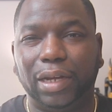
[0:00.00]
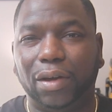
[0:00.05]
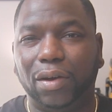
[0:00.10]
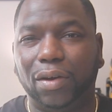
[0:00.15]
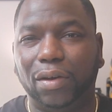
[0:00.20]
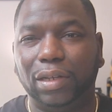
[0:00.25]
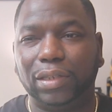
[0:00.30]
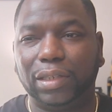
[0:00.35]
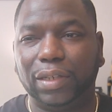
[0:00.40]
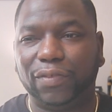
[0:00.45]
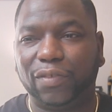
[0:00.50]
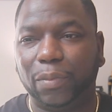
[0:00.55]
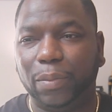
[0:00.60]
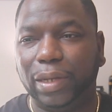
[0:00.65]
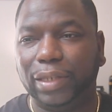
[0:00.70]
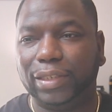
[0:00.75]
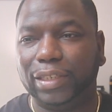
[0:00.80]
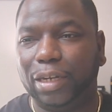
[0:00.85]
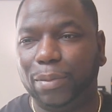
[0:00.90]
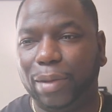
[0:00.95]
out all this
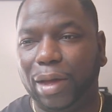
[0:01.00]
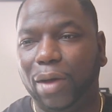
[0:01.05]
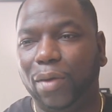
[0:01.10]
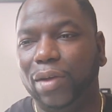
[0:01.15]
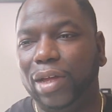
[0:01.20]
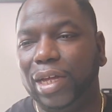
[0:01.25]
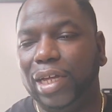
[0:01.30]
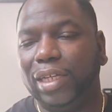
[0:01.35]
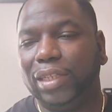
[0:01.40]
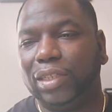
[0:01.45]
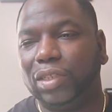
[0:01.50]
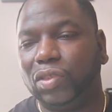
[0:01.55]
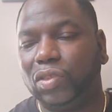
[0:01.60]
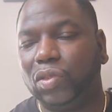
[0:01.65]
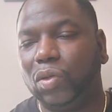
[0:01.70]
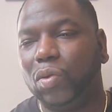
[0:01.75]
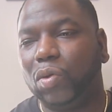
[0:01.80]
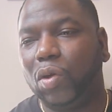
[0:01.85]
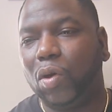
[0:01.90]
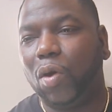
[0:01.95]
information about the
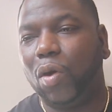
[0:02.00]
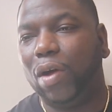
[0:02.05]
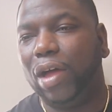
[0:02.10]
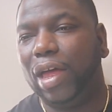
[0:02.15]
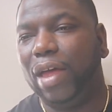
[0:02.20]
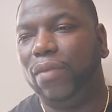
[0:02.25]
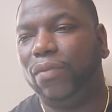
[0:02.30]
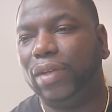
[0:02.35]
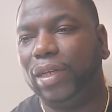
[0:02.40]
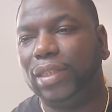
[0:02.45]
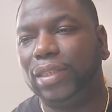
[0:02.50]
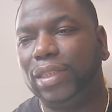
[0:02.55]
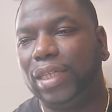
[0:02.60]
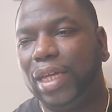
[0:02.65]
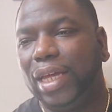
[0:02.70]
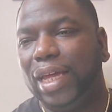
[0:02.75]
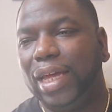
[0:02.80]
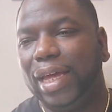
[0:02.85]
so-called evidence,